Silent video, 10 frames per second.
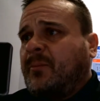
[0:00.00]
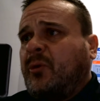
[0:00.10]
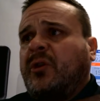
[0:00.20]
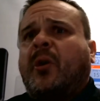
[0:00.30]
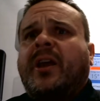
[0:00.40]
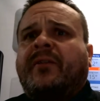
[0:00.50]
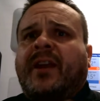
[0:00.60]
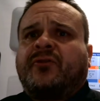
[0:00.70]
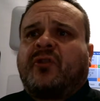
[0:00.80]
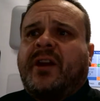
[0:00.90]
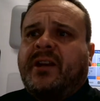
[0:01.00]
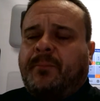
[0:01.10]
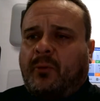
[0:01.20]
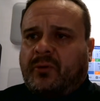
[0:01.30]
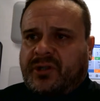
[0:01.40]
Then you might even have
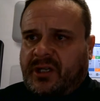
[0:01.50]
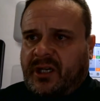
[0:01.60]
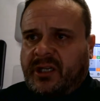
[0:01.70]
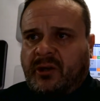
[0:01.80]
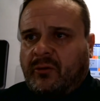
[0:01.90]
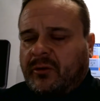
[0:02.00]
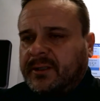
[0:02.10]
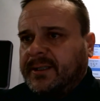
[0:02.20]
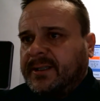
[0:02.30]
training boards in your